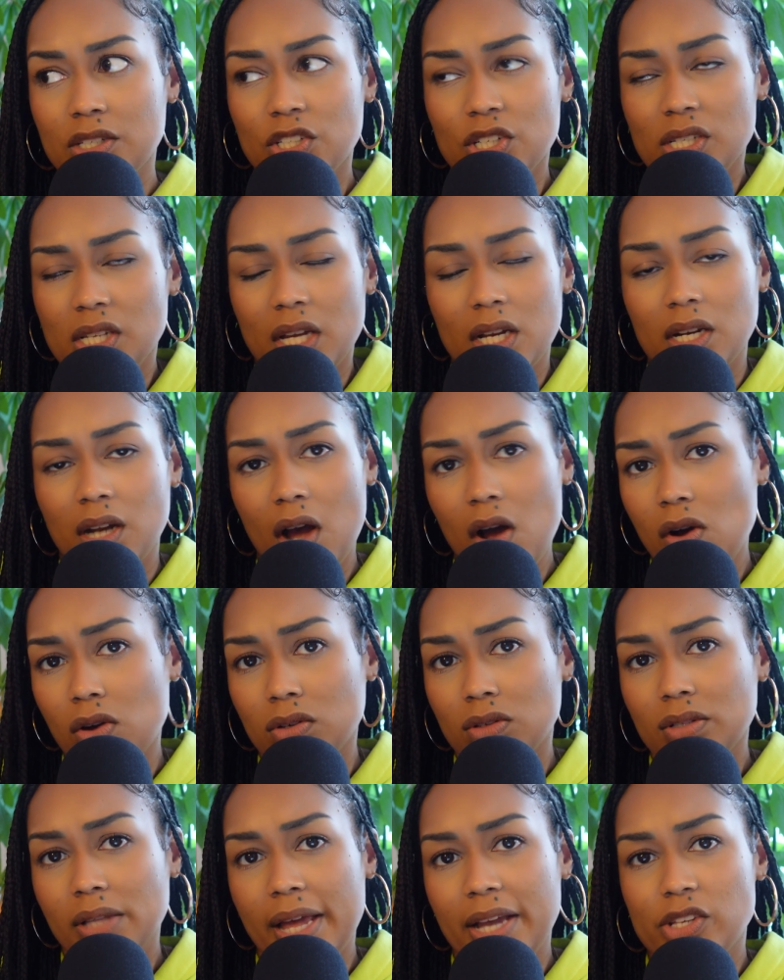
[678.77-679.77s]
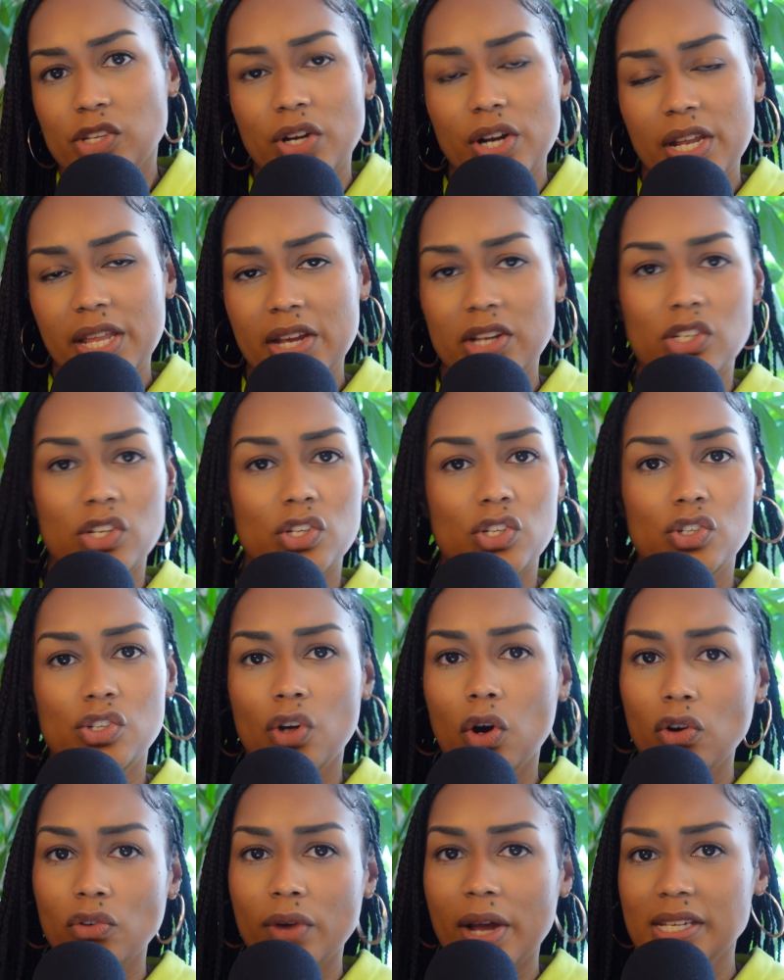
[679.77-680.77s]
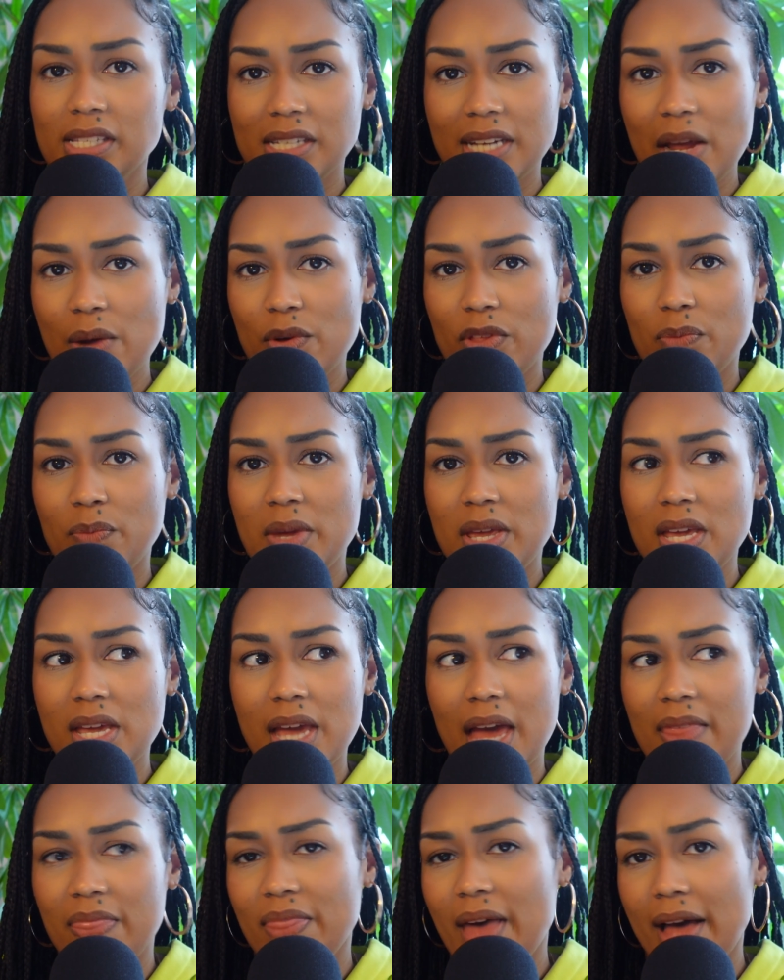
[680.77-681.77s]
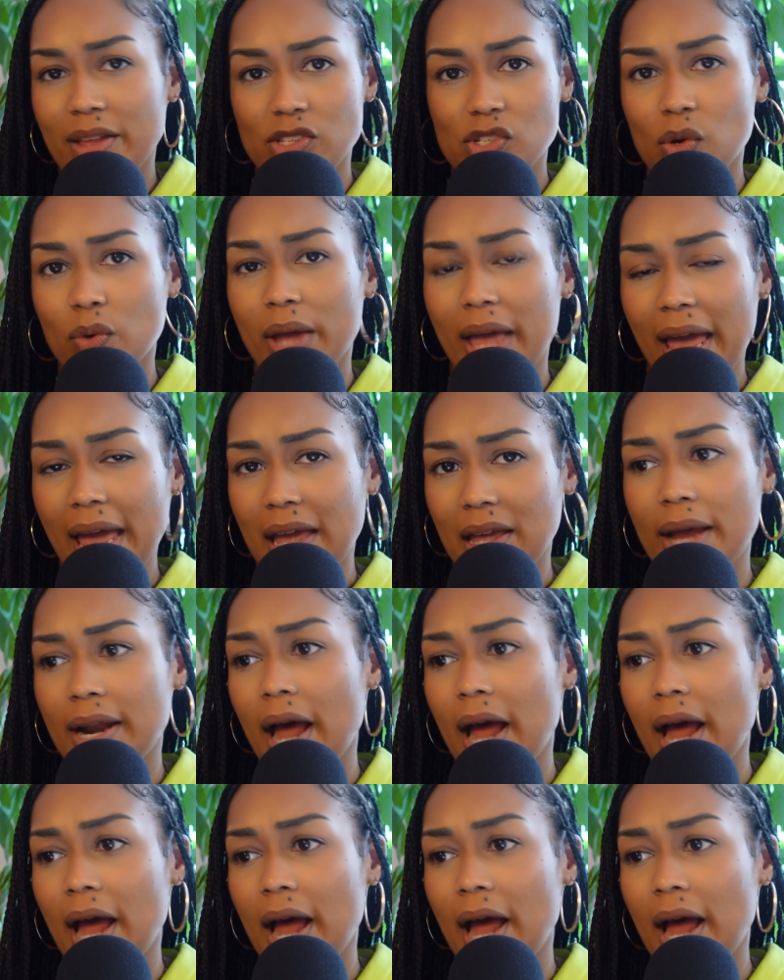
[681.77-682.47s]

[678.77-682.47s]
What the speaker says: It's just like, no, like certain things just don't resonate with me, and that's okay.